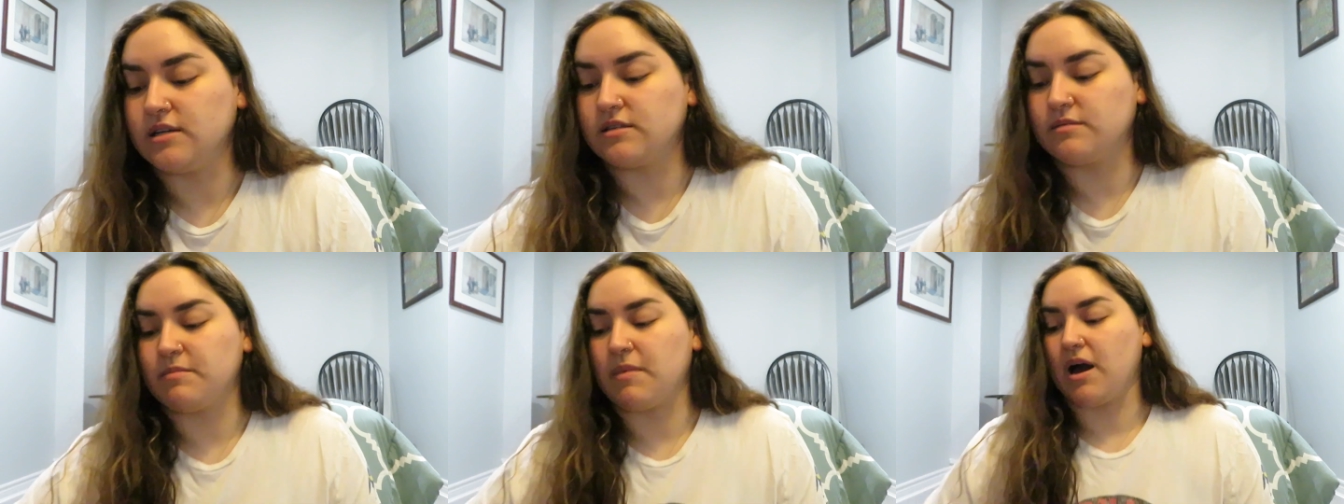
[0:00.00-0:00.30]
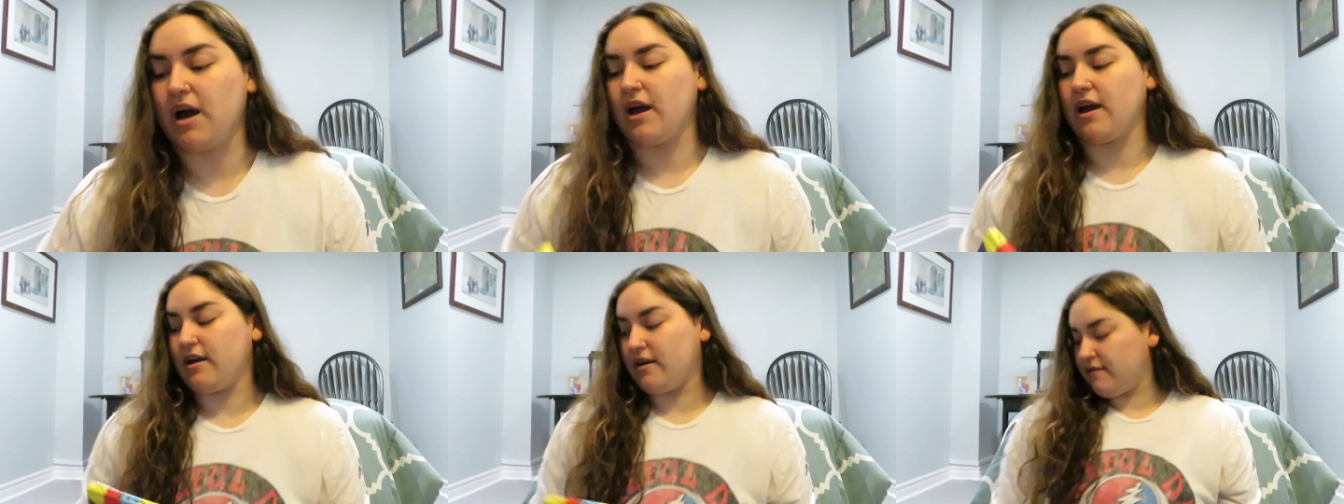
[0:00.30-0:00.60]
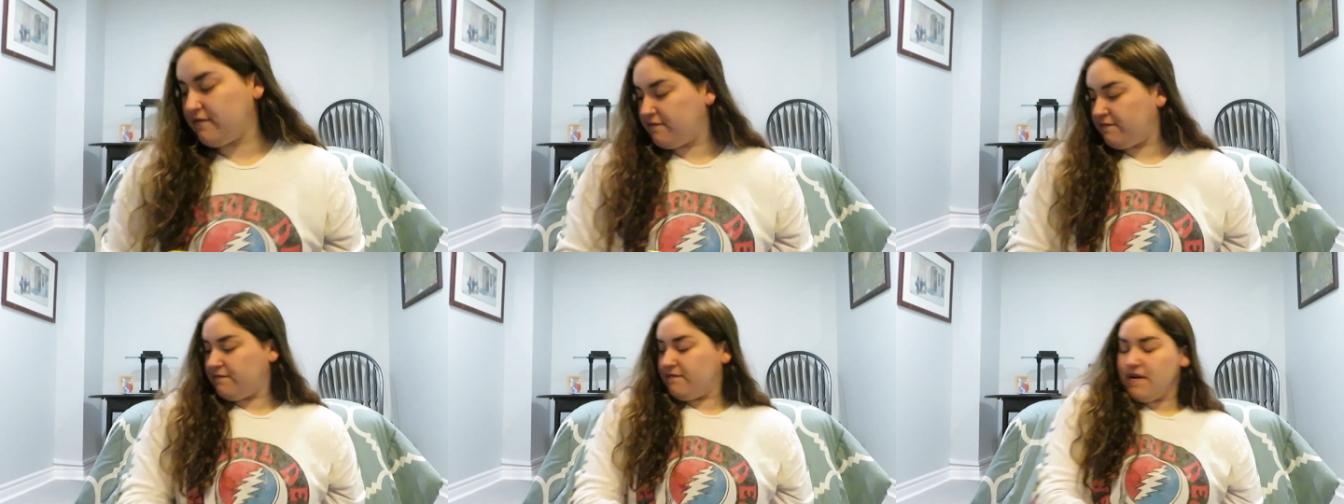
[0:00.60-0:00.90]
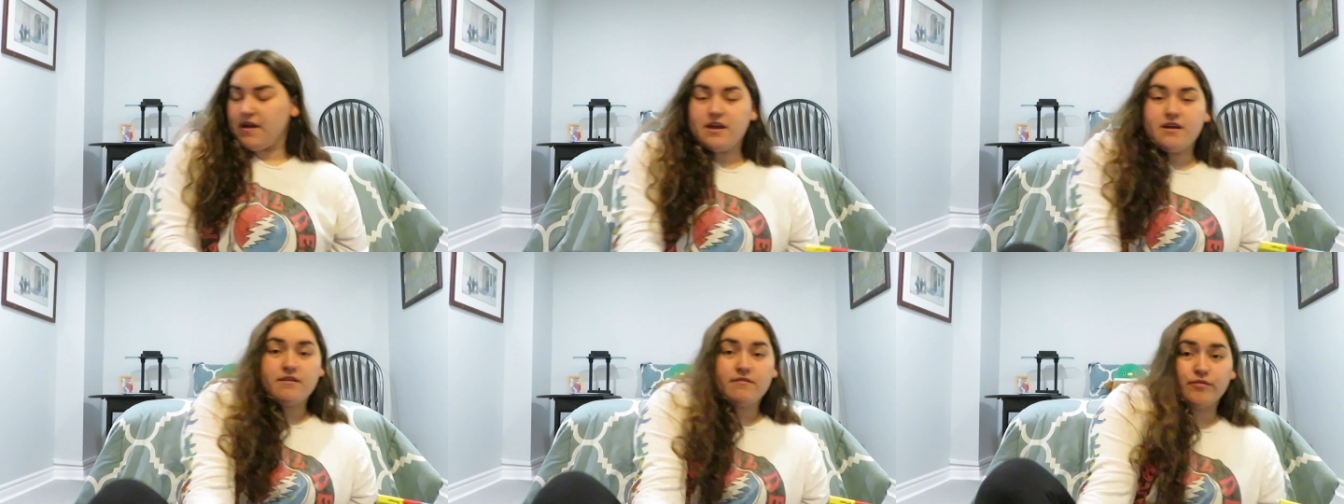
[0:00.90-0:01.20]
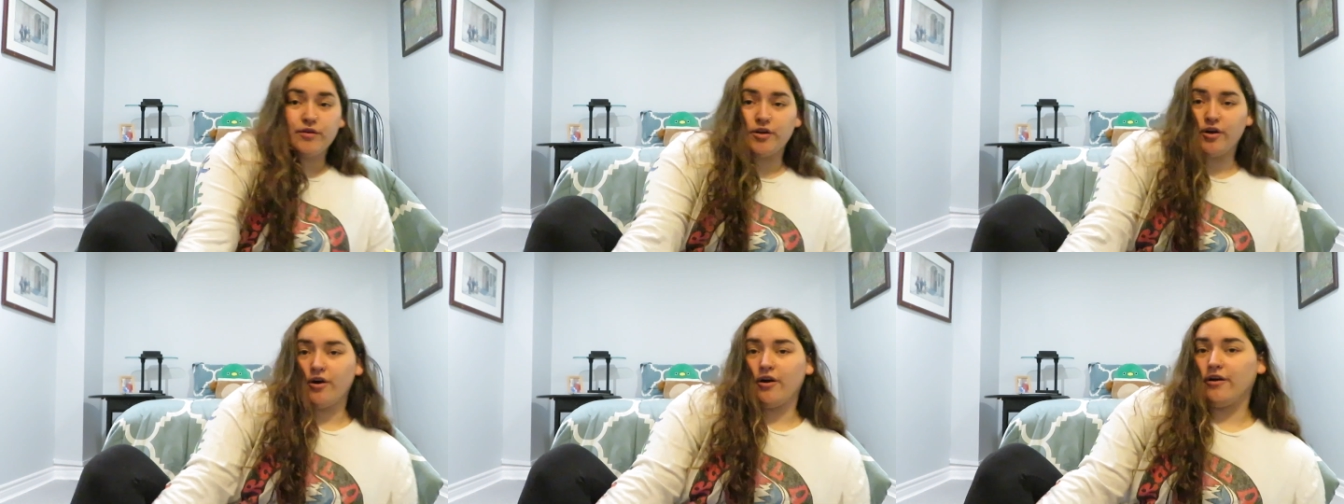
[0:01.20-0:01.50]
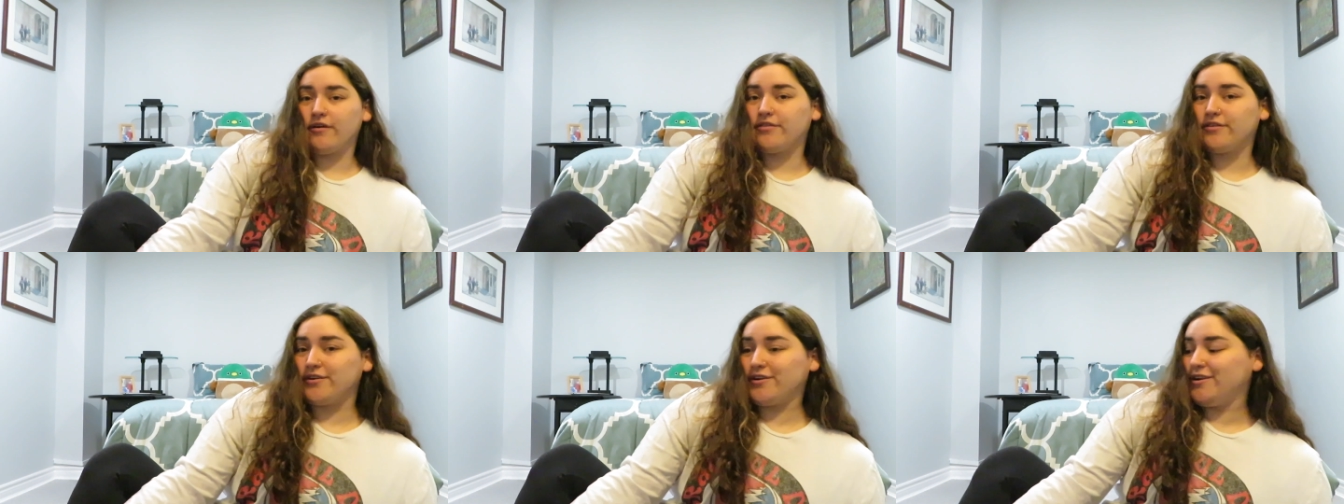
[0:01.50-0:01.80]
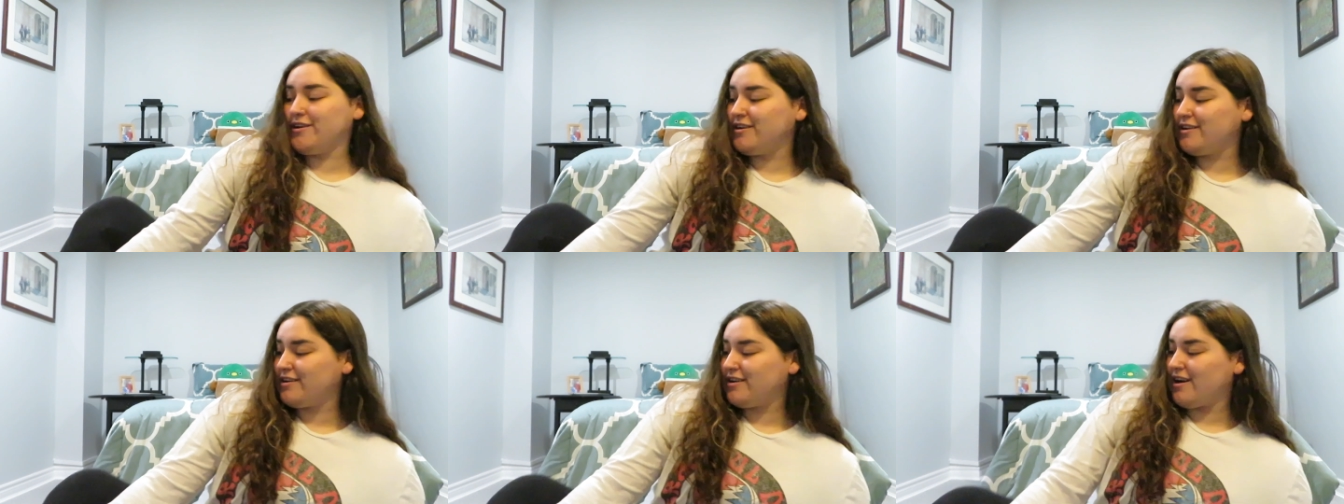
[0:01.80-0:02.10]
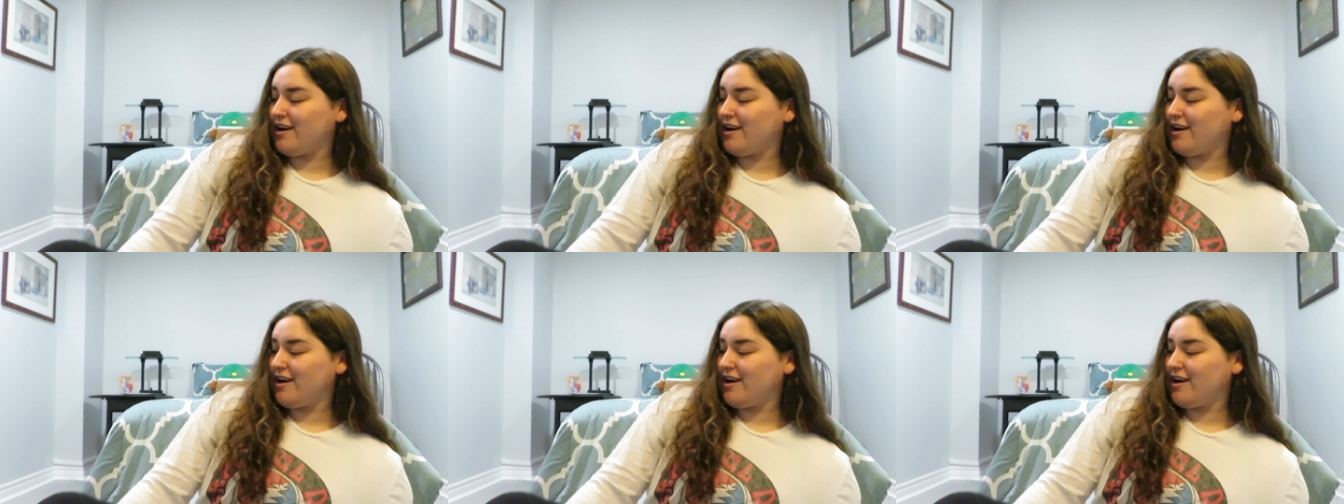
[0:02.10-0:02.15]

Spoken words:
is my favorite author